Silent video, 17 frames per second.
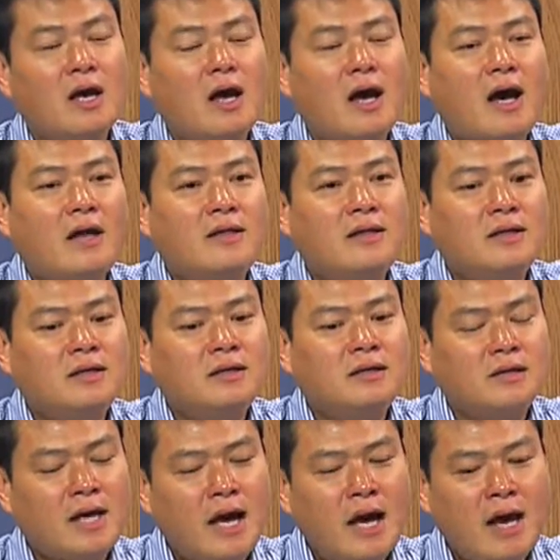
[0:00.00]
I
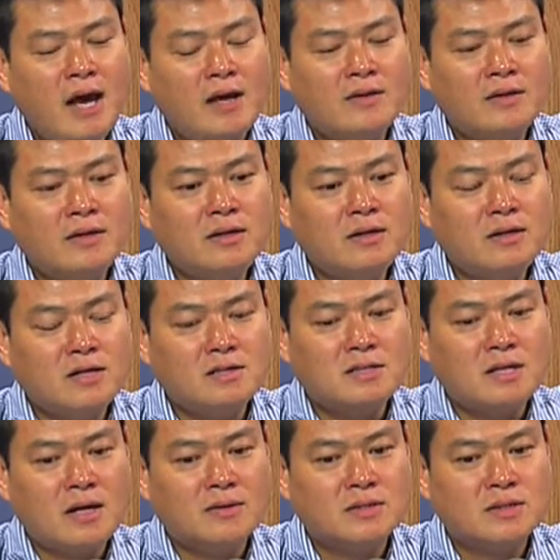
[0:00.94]
think a
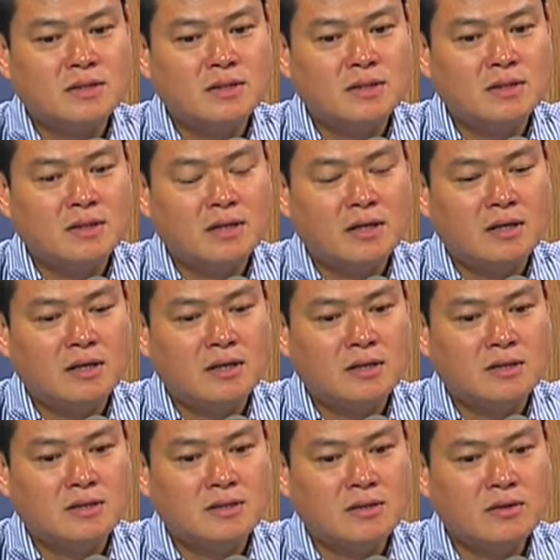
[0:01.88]
consultant
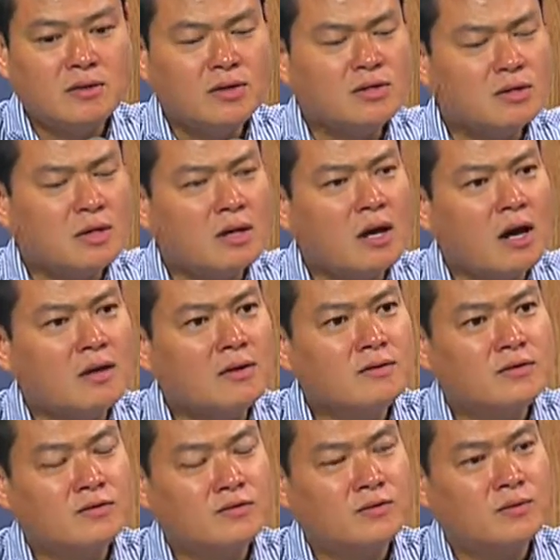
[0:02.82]
there is a lot
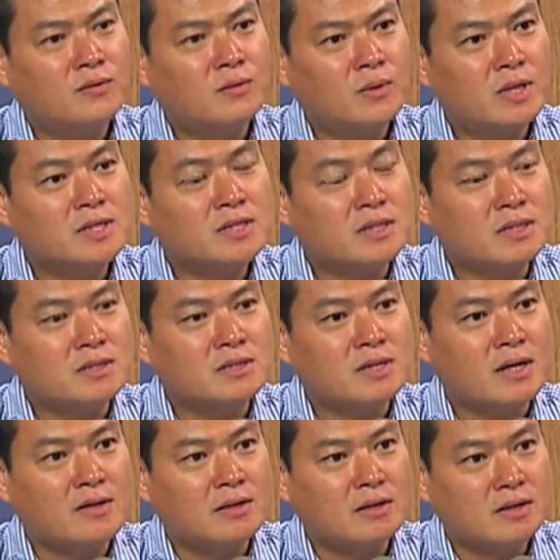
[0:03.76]
of different reasons
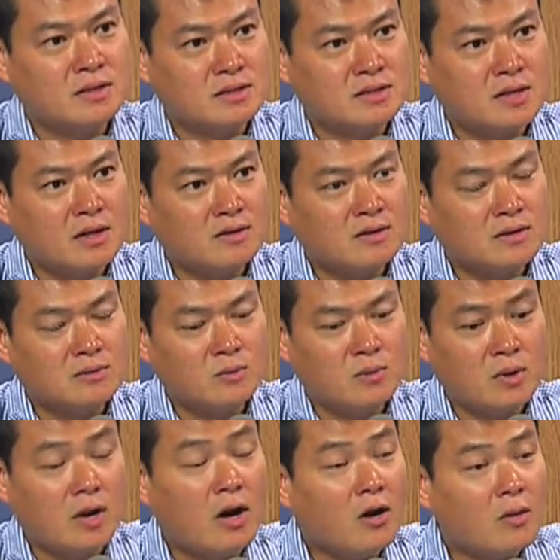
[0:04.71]
I think consultant
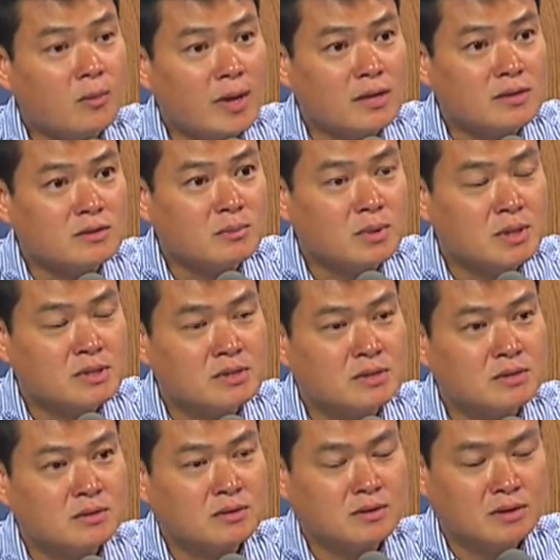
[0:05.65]
will help as a
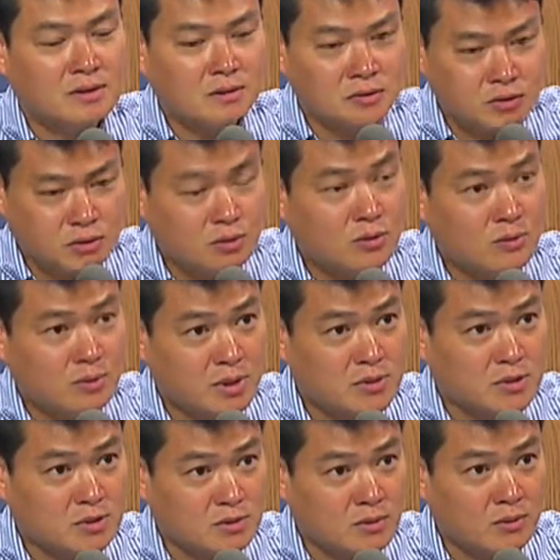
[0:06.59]
business to a
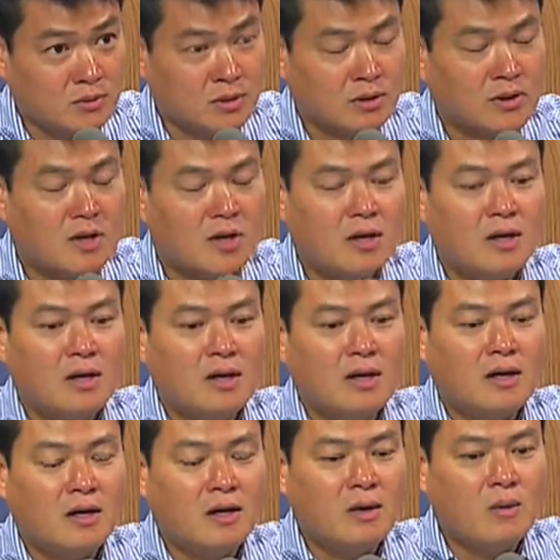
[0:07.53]
business owner.
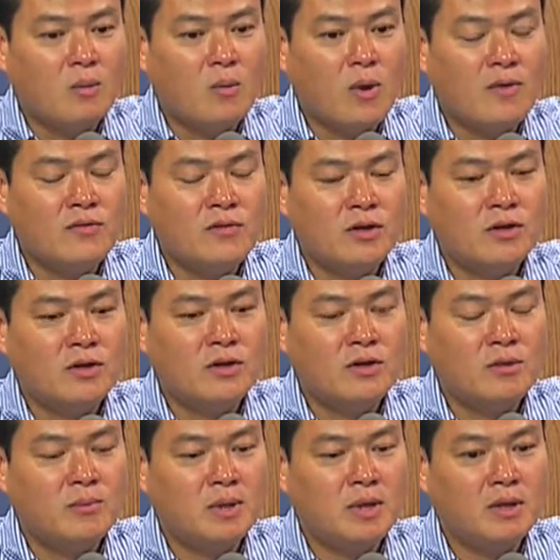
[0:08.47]
One thing
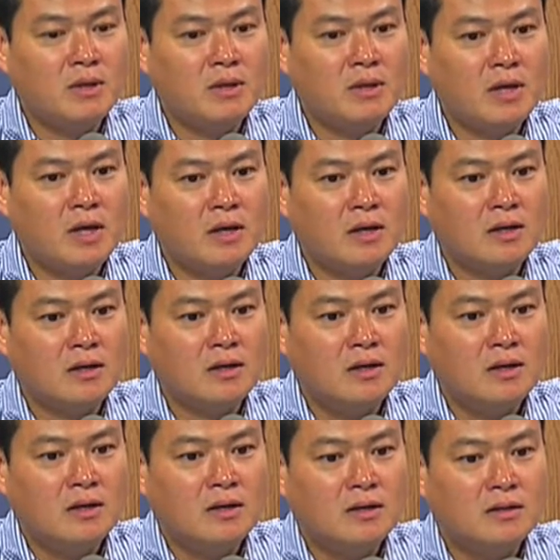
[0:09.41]
could be
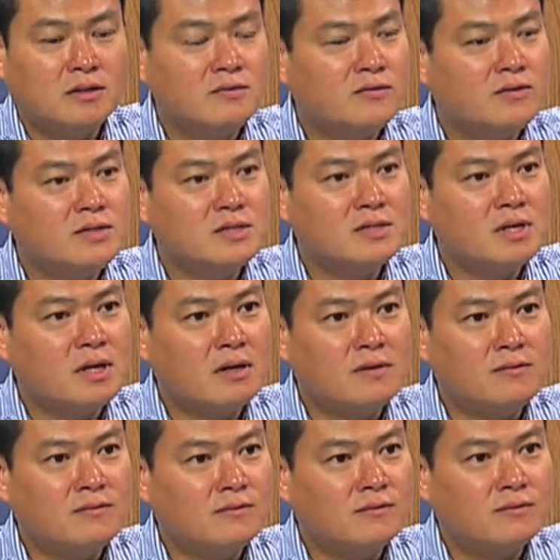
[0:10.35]
a different set
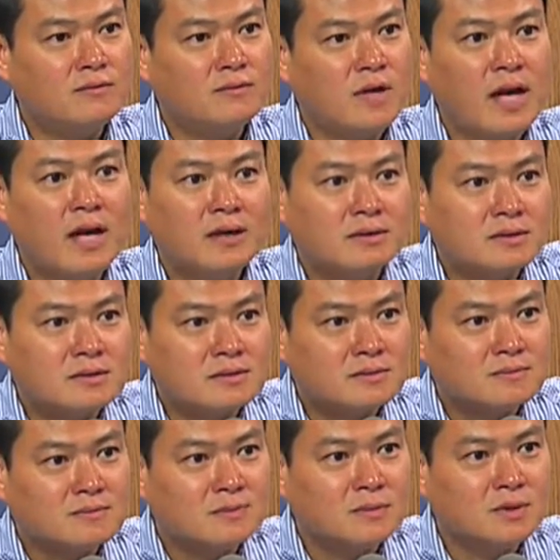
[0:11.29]
of heads,
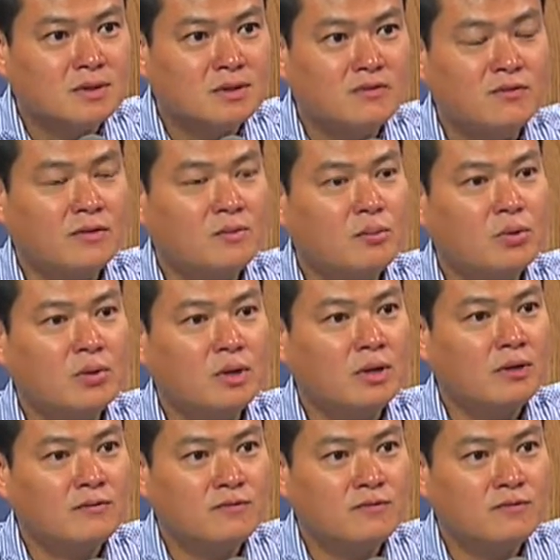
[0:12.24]
different point of